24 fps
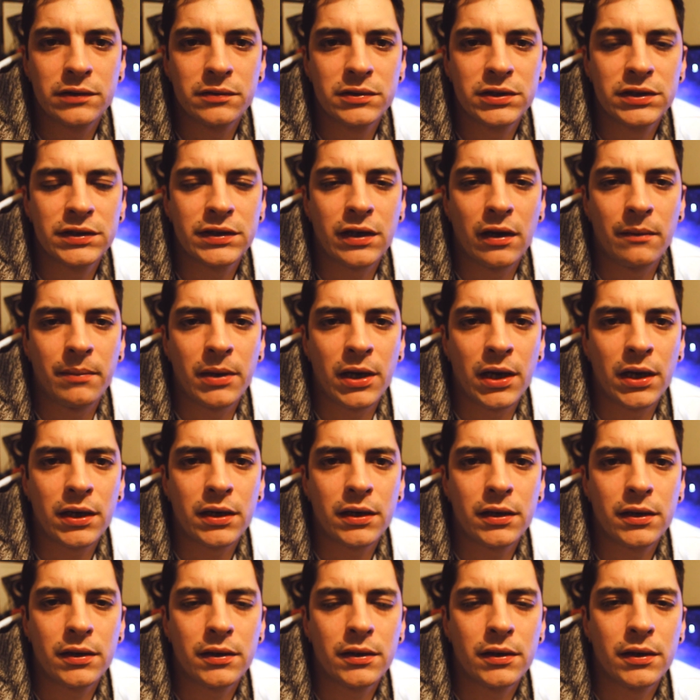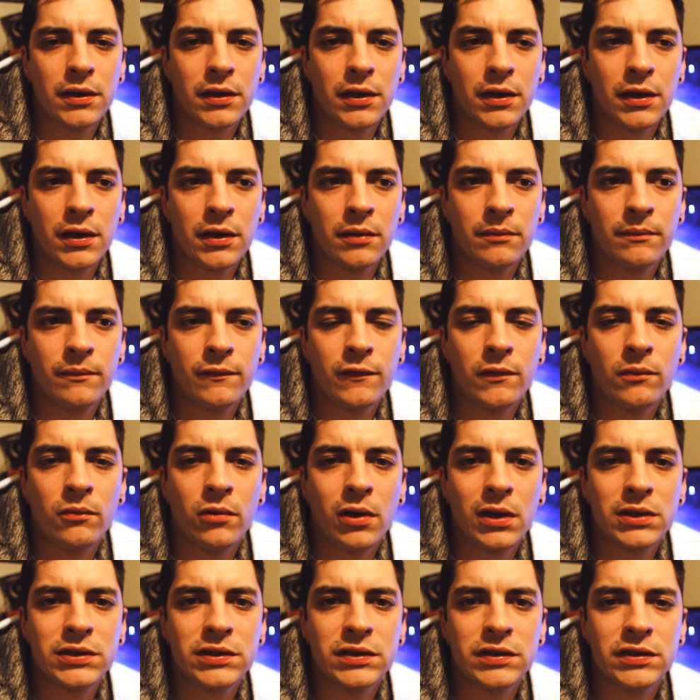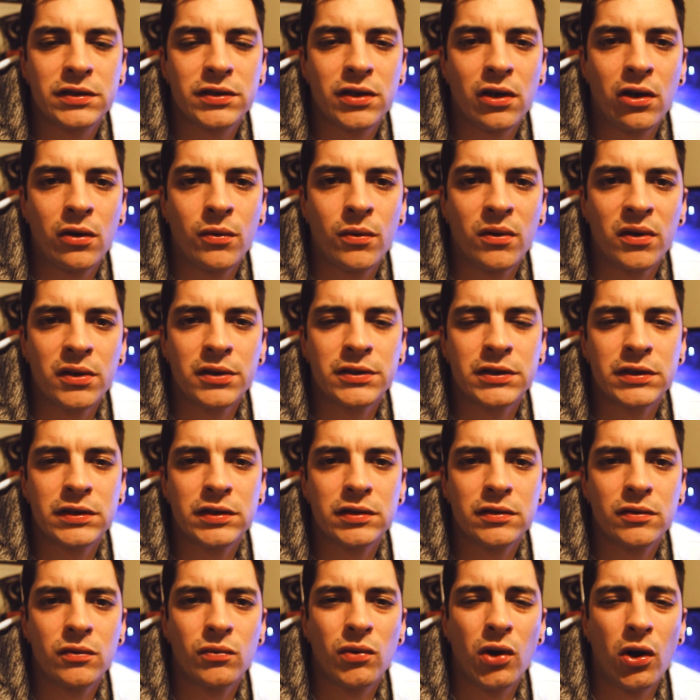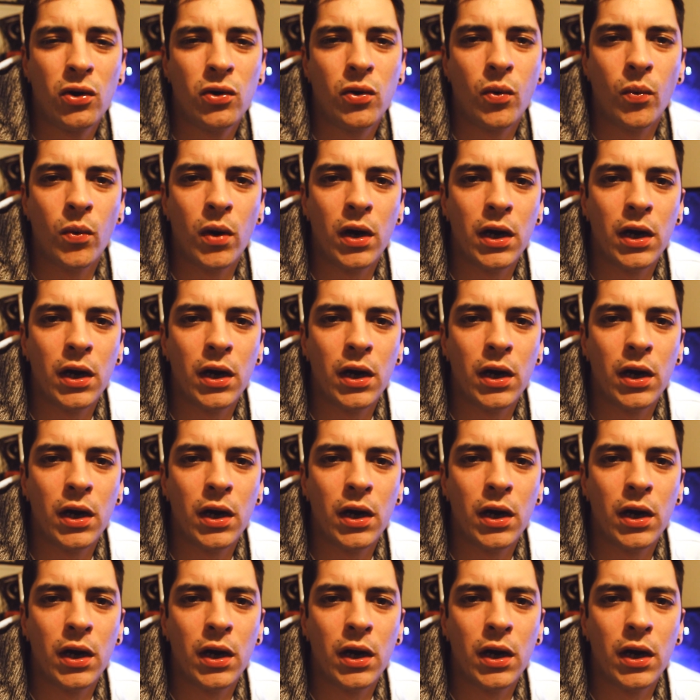So we just got back um, from watching Star Wars Rogue